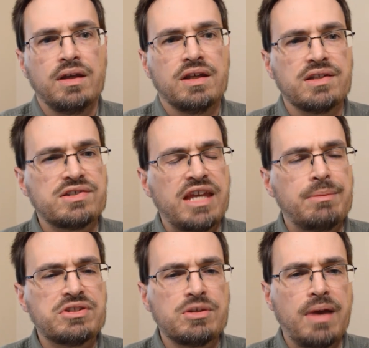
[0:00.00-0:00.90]
His
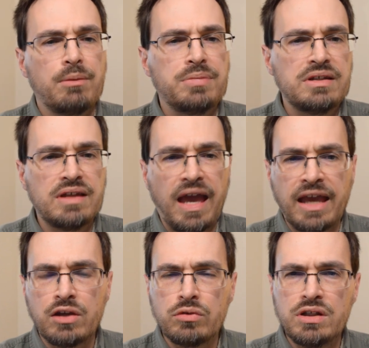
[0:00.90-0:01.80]
statements about being
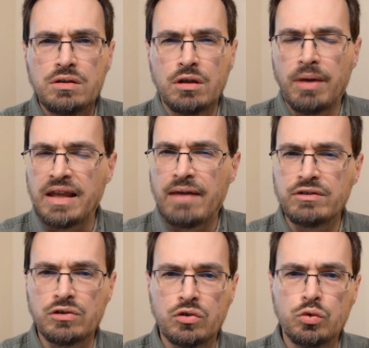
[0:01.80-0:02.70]
angry, about
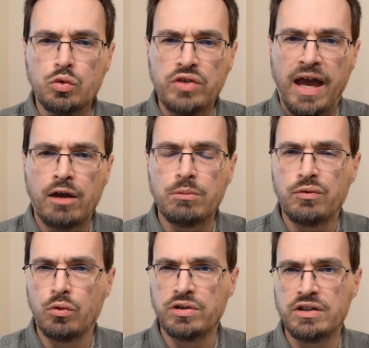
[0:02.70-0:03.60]
having to cool down
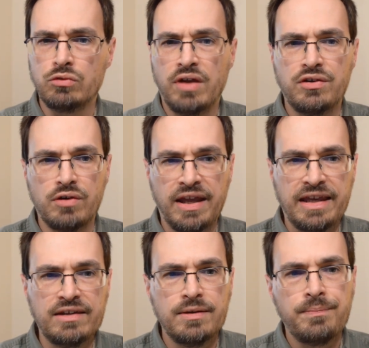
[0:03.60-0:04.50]
before he could render
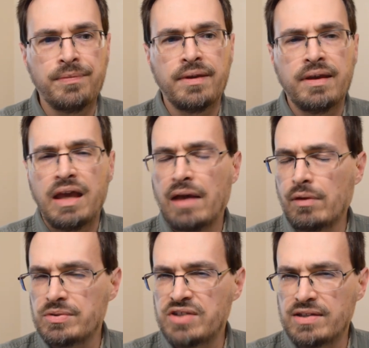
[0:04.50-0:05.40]
aid, have
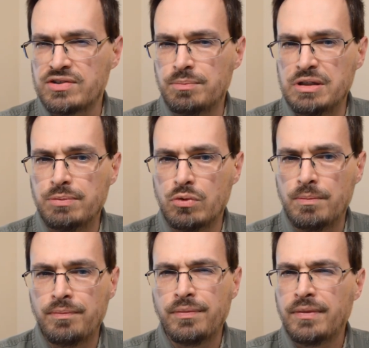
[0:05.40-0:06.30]
upset some
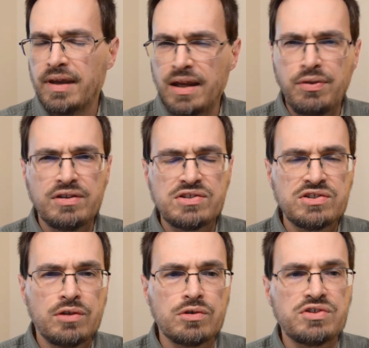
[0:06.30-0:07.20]
people, and I think this
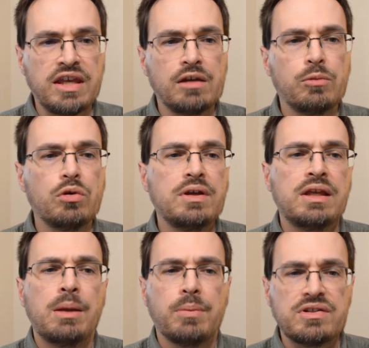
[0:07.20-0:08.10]
is understandable,
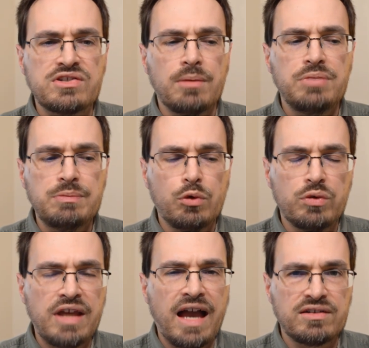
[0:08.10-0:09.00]
but some people
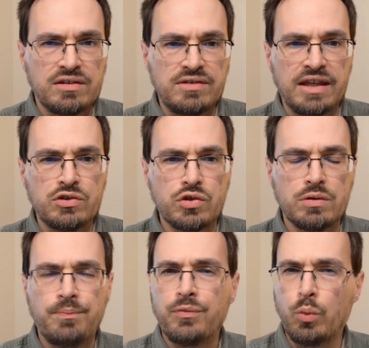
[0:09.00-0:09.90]
react to
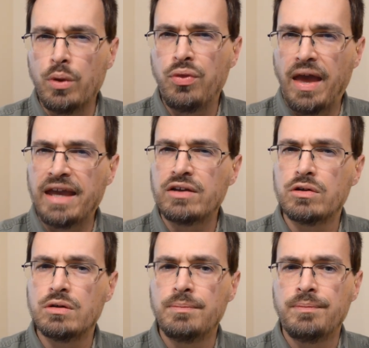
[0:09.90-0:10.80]
danger with
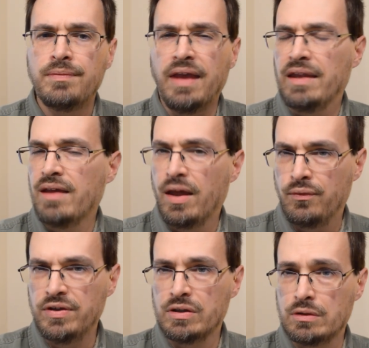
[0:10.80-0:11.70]
anger and not
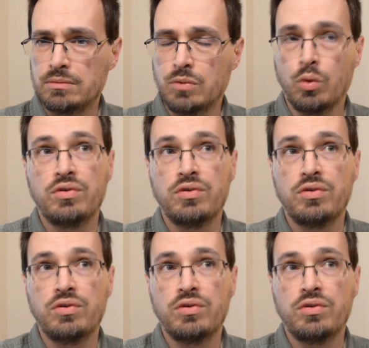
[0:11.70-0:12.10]
fear, or